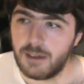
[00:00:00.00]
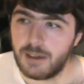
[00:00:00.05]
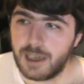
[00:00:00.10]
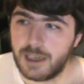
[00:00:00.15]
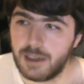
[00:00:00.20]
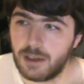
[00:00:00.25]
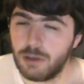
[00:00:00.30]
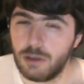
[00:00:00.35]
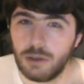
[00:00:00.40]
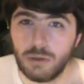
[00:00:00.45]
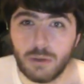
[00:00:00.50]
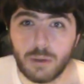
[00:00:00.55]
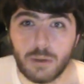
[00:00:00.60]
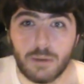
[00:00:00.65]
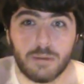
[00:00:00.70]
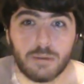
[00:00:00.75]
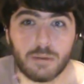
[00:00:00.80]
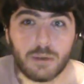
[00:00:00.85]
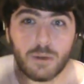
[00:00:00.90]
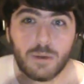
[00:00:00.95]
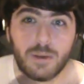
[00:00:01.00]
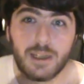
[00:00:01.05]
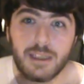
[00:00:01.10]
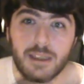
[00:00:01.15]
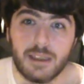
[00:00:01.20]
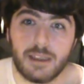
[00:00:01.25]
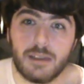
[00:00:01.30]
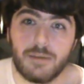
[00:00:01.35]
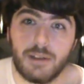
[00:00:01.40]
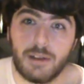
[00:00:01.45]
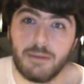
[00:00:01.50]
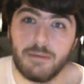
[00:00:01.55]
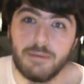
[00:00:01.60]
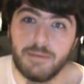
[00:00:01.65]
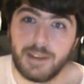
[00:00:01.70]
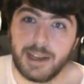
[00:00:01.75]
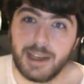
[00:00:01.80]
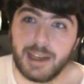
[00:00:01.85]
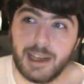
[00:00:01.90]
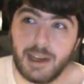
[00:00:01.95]
And also, don't go into this film
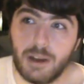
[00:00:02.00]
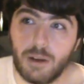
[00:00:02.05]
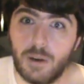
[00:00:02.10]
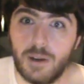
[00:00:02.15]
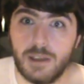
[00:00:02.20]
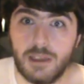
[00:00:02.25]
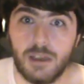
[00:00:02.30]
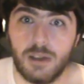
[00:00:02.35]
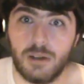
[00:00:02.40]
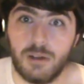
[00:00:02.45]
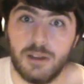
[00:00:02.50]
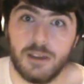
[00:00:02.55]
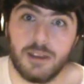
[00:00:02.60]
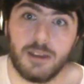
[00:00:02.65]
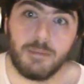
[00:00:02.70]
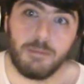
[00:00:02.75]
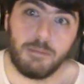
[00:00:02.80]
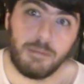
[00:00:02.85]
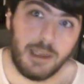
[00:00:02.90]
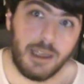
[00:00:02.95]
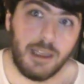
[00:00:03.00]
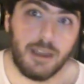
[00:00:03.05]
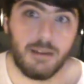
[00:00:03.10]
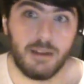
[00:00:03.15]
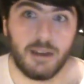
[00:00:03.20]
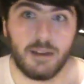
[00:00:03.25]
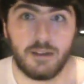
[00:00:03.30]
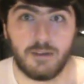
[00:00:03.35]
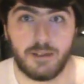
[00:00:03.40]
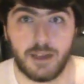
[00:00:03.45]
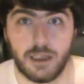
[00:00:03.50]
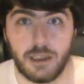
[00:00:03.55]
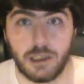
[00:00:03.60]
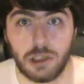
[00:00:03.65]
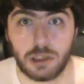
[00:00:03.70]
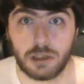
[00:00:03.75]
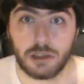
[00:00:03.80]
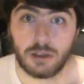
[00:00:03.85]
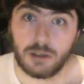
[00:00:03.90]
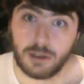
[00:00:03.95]
thinking, oh, is it going to beat the
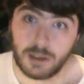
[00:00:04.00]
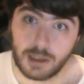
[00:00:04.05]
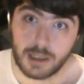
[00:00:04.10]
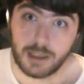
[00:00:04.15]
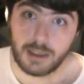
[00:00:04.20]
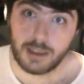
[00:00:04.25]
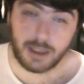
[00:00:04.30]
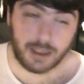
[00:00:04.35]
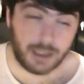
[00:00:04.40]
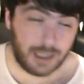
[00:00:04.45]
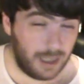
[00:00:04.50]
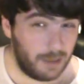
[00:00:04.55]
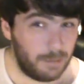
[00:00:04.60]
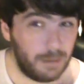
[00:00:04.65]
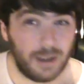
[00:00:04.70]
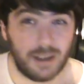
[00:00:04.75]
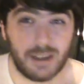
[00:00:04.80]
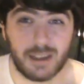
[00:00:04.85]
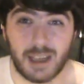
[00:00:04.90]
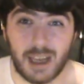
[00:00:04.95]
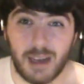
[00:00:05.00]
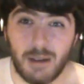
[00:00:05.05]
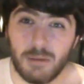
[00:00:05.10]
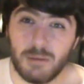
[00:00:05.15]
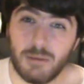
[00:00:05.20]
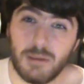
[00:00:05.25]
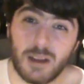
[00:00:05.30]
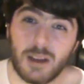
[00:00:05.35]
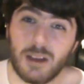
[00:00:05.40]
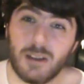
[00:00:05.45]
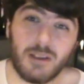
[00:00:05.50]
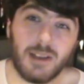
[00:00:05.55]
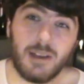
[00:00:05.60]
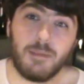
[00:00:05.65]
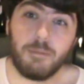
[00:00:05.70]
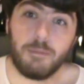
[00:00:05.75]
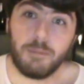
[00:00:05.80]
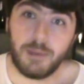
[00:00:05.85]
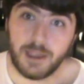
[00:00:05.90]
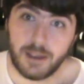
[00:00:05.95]
Avengers or the Dark Knight? Because it's not going
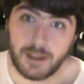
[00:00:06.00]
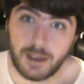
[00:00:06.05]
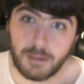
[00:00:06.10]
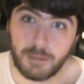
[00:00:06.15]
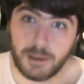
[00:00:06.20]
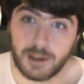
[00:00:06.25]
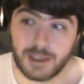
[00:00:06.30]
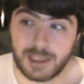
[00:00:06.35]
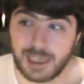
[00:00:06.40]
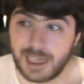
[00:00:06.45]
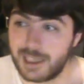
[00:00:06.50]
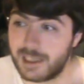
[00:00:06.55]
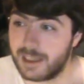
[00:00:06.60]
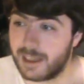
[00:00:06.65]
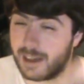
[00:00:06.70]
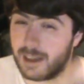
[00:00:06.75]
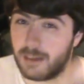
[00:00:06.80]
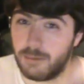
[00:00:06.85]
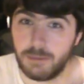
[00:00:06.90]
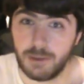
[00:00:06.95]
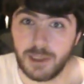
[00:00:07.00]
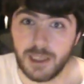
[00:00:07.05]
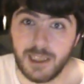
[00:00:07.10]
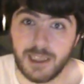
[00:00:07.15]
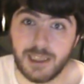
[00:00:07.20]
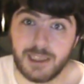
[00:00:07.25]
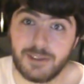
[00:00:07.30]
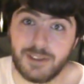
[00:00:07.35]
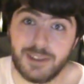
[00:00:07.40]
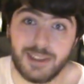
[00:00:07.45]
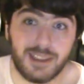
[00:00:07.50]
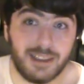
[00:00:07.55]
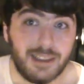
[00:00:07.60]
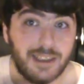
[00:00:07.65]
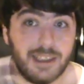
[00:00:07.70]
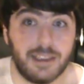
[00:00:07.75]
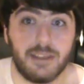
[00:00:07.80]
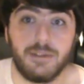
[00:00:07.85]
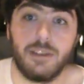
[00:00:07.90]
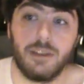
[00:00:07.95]
to beat it, because that's a completely different
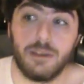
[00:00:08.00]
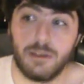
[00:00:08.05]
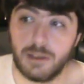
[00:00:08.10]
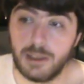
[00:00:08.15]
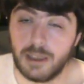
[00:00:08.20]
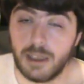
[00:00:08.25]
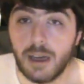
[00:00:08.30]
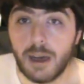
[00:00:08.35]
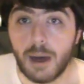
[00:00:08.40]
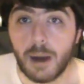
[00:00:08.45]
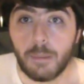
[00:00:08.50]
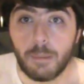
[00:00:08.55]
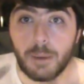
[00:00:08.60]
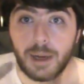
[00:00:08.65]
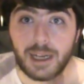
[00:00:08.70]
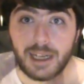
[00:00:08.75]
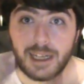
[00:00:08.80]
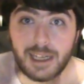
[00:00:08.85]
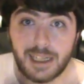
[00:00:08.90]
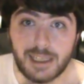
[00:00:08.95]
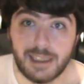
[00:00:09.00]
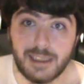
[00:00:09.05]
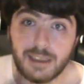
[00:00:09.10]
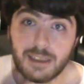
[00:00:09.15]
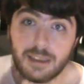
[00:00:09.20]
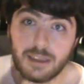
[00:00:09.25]
league of its own. But it is